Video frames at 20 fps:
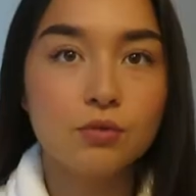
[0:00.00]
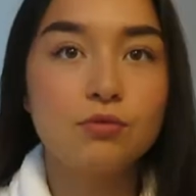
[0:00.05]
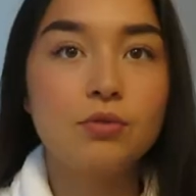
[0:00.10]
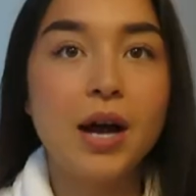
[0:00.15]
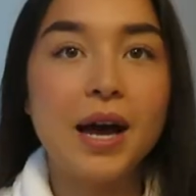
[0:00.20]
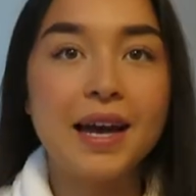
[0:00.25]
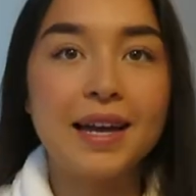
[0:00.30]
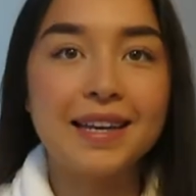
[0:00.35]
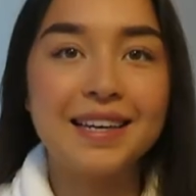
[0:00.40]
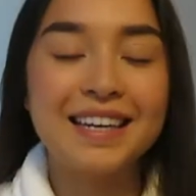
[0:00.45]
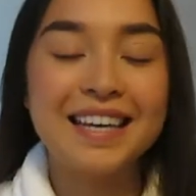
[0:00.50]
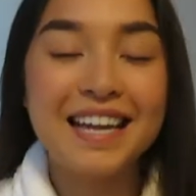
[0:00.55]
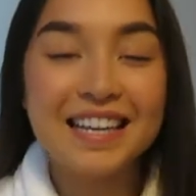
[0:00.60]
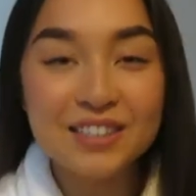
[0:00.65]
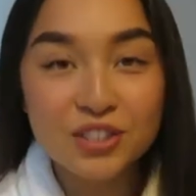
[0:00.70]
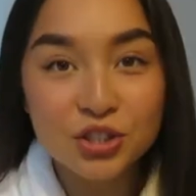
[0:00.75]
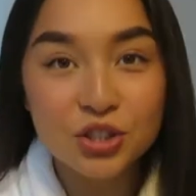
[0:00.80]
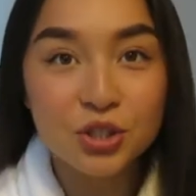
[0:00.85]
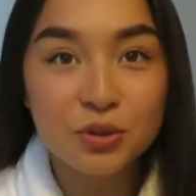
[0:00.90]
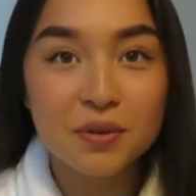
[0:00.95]
Right,
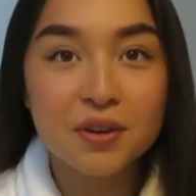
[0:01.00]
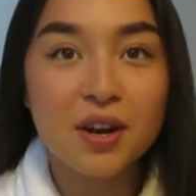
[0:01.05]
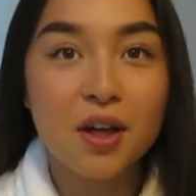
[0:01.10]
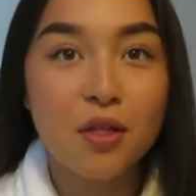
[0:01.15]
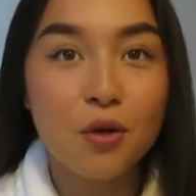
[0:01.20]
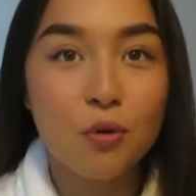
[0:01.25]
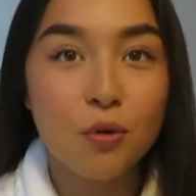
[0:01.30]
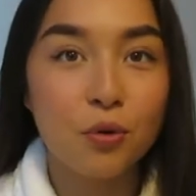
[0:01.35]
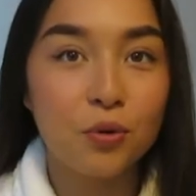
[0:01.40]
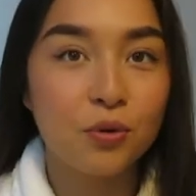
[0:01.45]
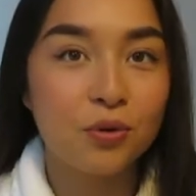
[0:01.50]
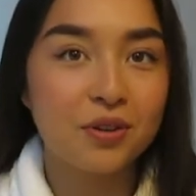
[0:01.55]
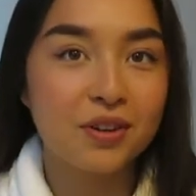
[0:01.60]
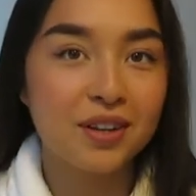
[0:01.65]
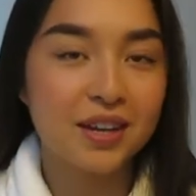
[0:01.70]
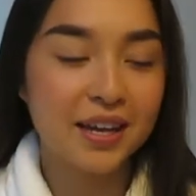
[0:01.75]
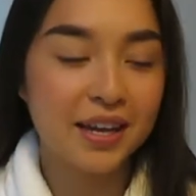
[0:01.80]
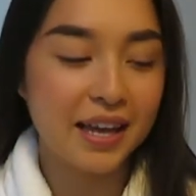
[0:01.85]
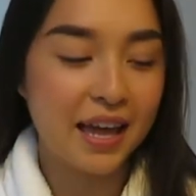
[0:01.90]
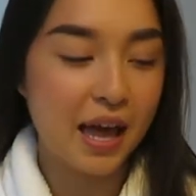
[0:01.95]
let's do another
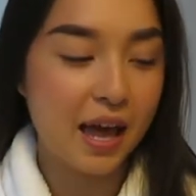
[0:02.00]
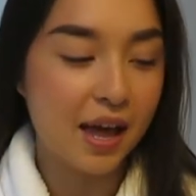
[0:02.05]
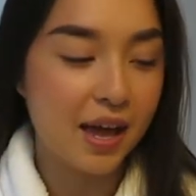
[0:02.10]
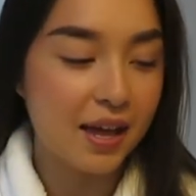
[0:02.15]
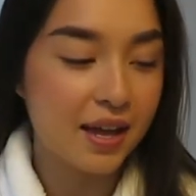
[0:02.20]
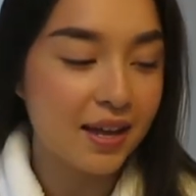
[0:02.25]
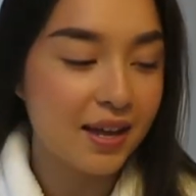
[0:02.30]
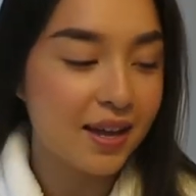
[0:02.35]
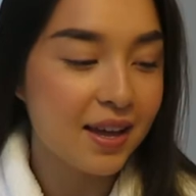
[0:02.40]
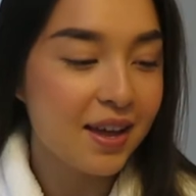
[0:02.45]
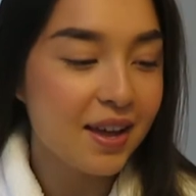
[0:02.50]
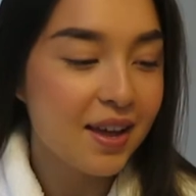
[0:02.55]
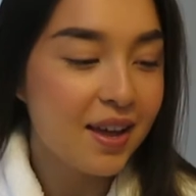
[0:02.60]
haul, okay?